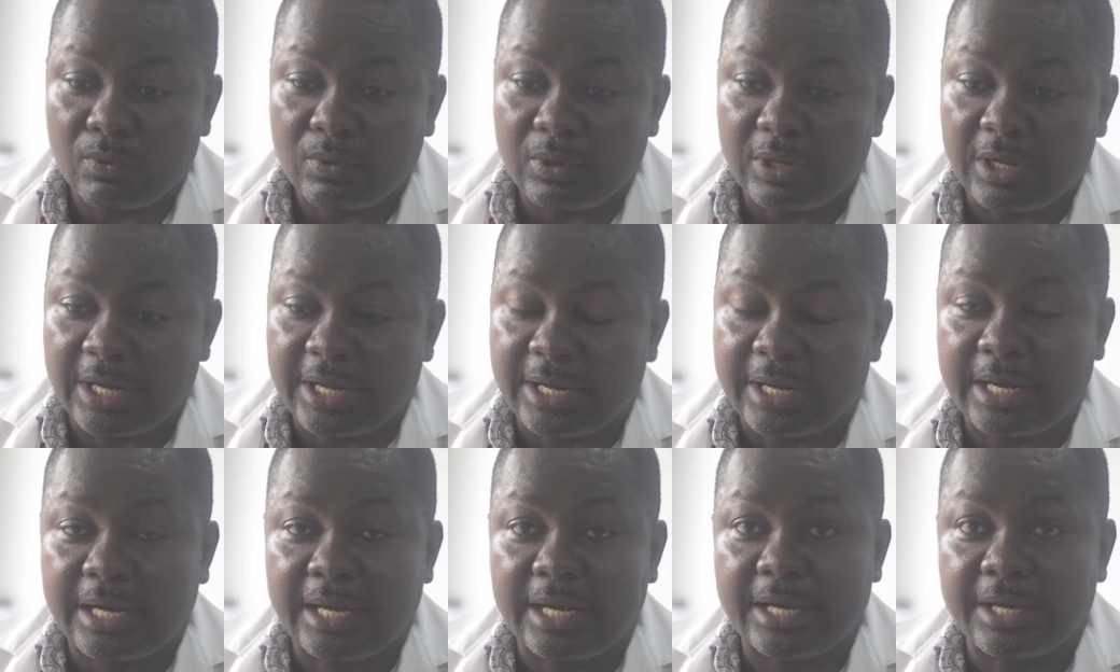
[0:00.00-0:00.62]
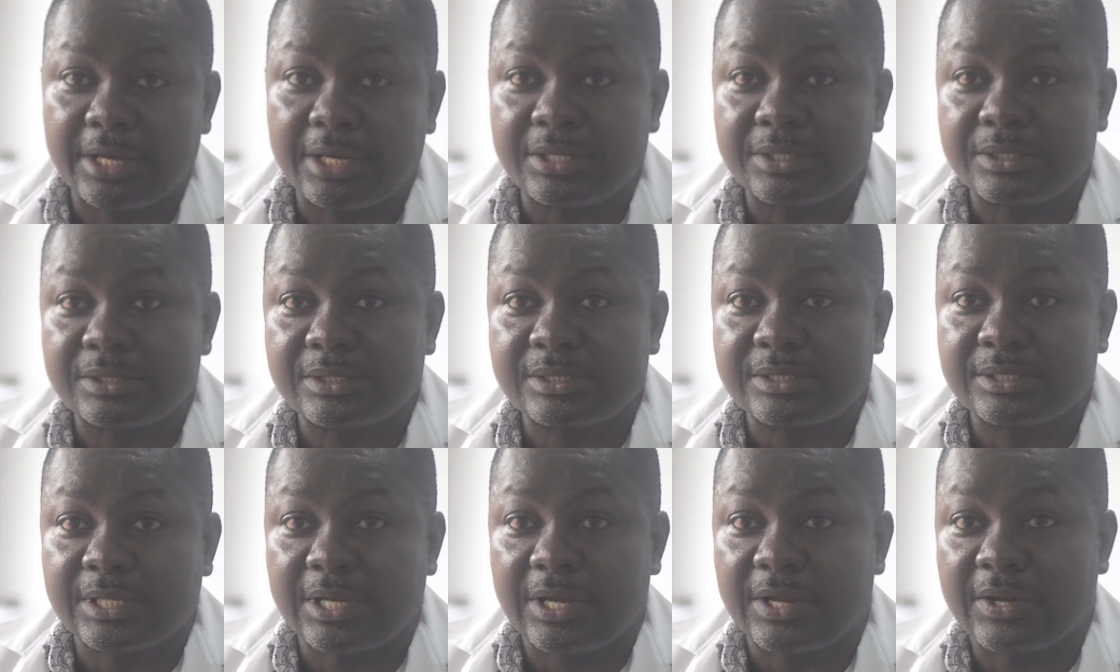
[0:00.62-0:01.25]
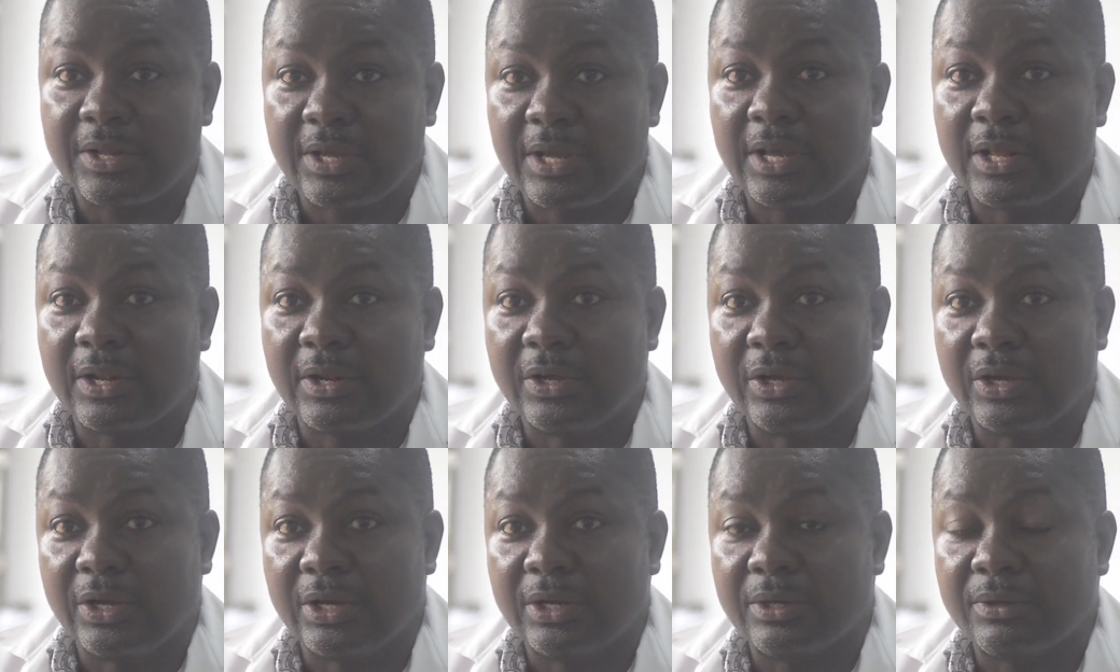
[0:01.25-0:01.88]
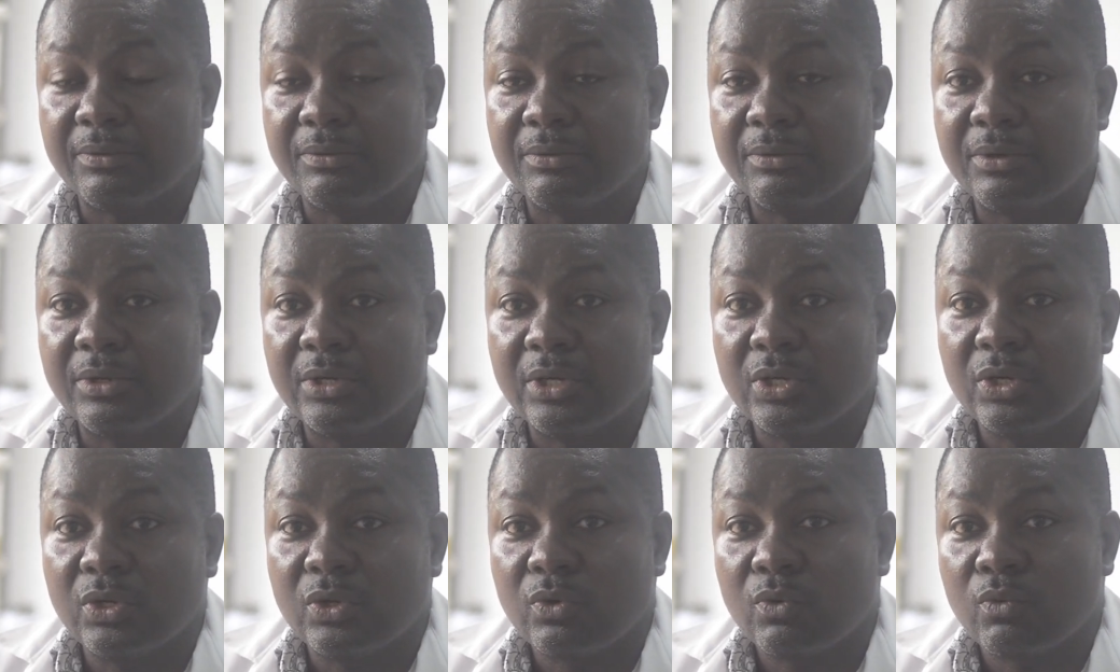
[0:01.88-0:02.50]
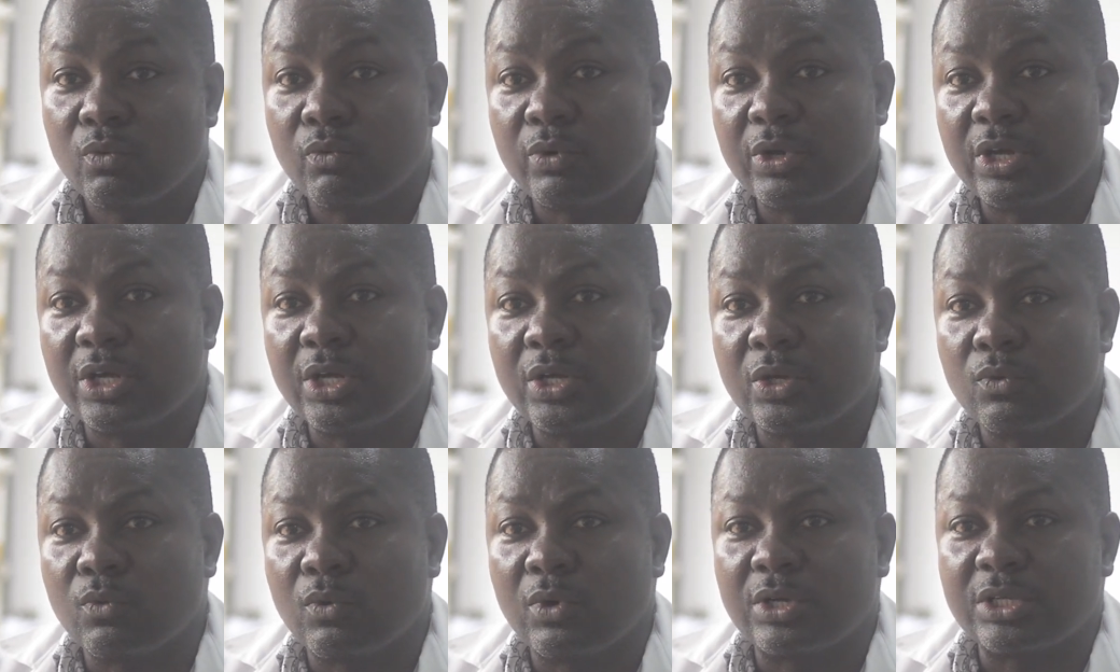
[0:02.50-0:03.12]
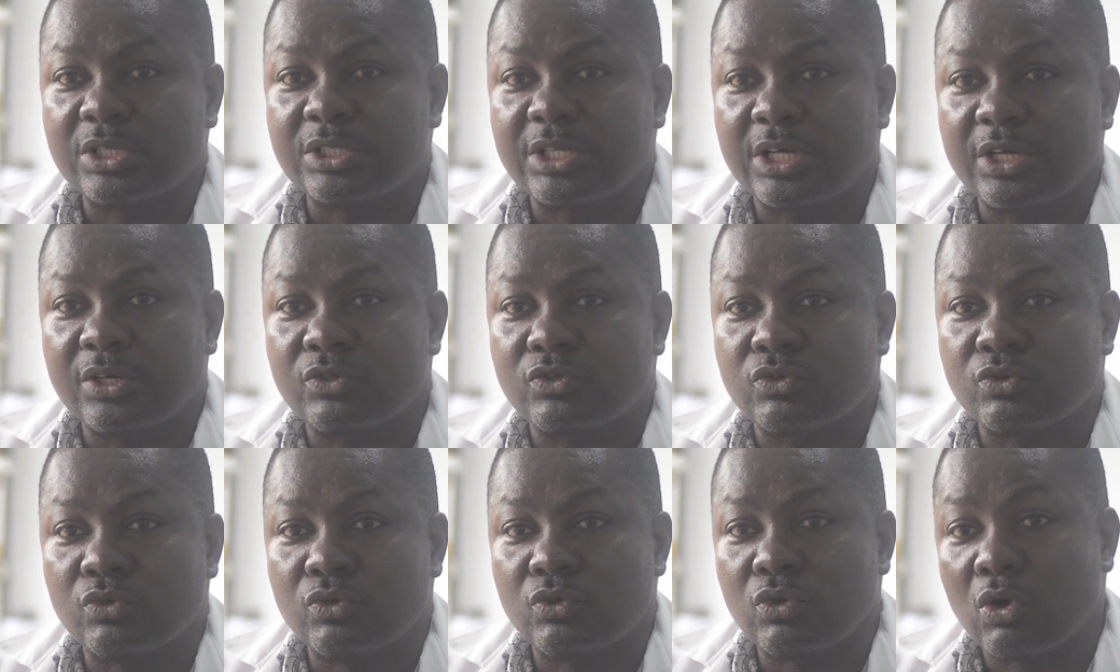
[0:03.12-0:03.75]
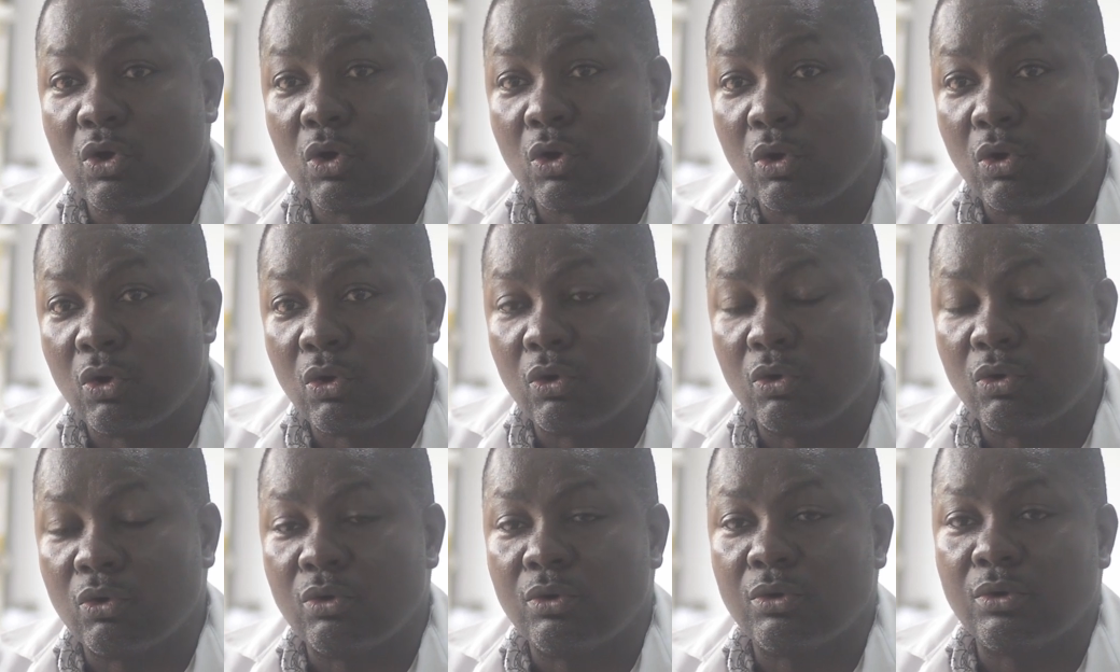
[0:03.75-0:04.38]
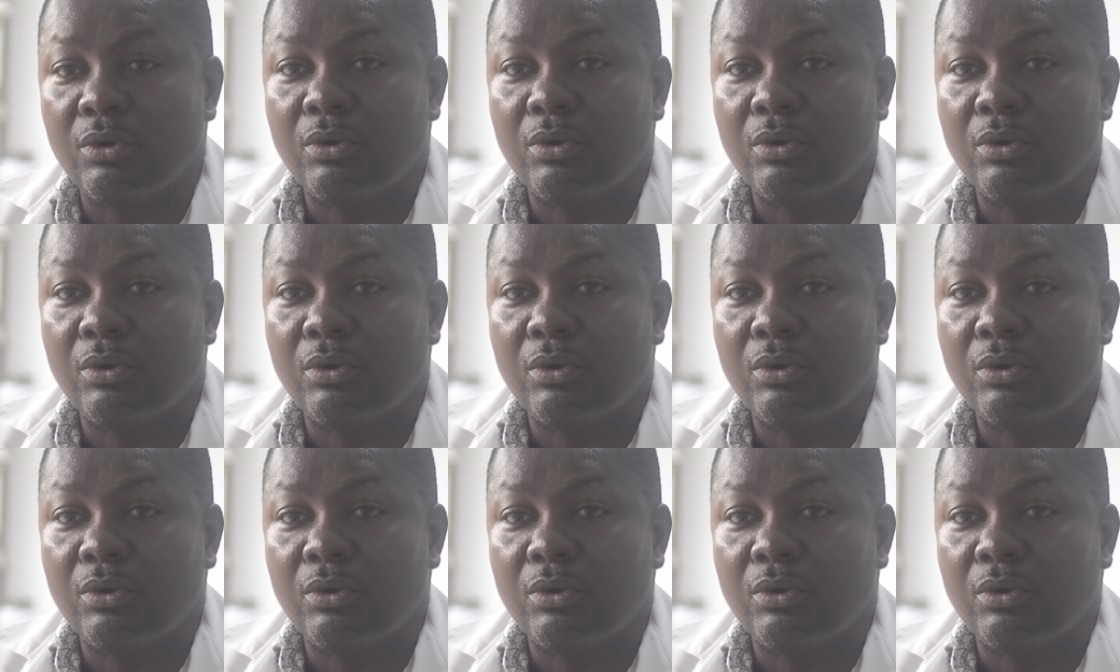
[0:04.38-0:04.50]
like I said earlier, we wanted to know